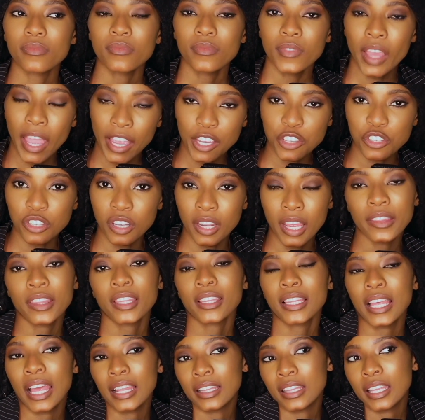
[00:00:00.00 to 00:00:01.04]
Actually, I
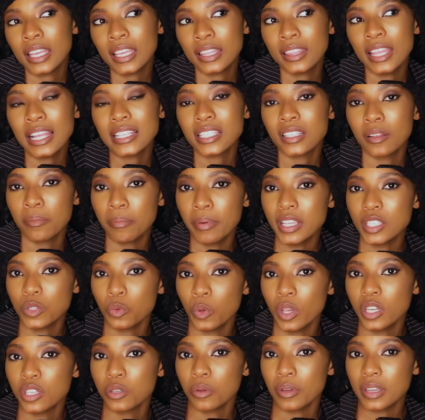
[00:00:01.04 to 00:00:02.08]
think that's the best
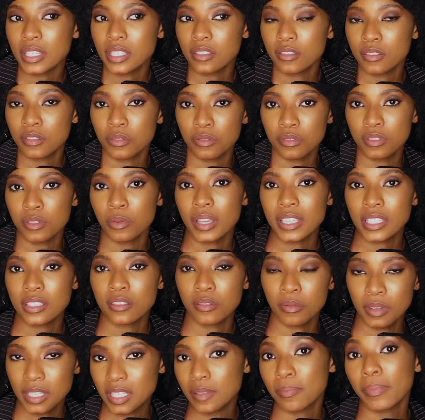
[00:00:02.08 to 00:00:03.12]
way to
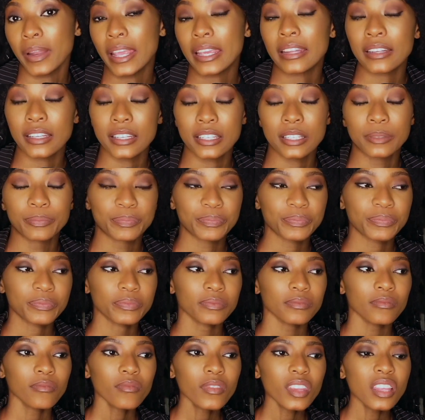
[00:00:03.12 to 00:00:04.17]
explain it.
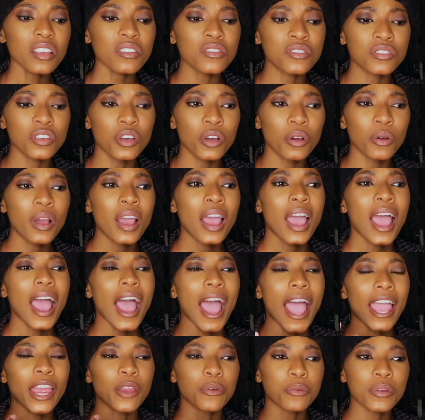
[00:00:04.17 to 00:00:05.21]
So
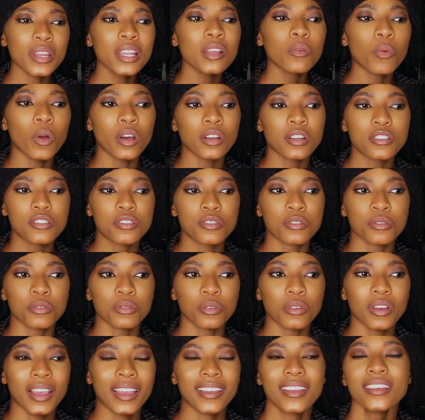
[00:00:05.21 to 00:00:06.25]
I really wanted
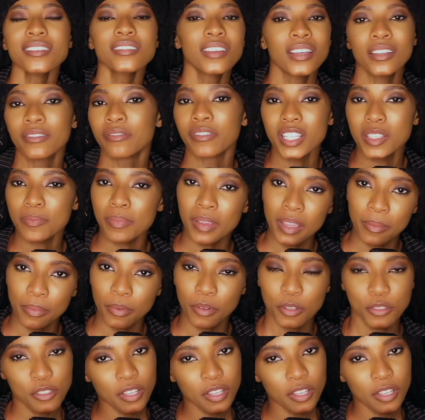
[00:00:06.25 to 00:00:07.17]
to, I guess, convince people